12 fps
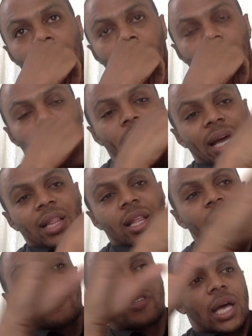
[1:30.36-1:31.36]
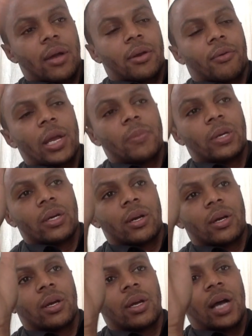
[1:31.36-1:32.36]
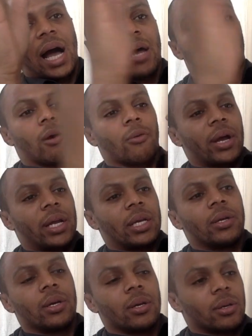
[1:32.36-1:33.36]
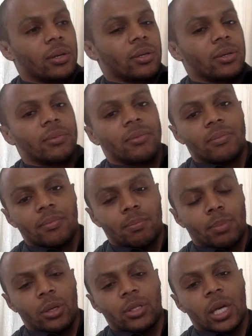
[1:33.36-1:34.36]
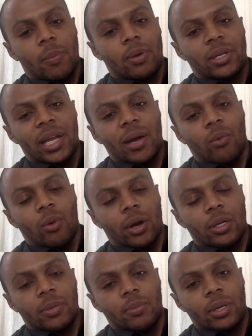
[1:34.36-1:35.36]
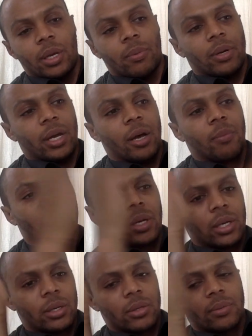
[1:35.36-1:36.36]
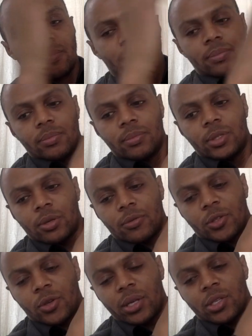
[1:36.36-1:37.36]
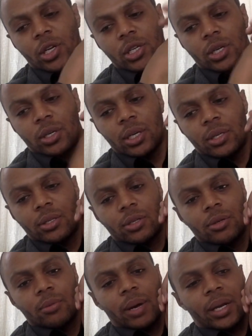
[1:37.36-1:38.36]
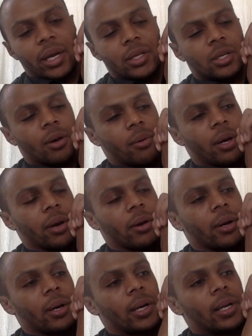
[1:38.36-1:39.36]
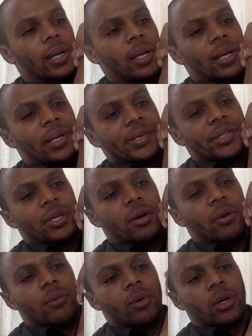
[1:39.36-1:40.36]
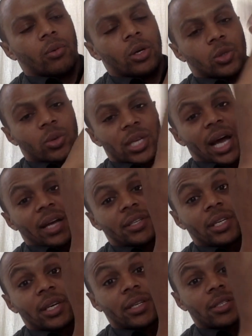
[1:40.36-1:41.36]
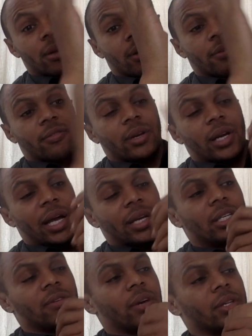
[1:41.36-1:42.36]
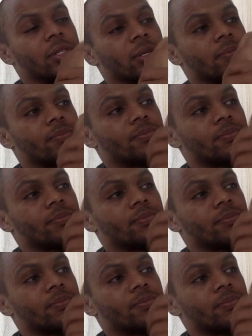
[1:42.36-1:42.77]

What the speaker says: So when I left Saudi Arabia, I already built up a network to be able to help me sort of transition into my next career. So, which was IT. I started an IT venture.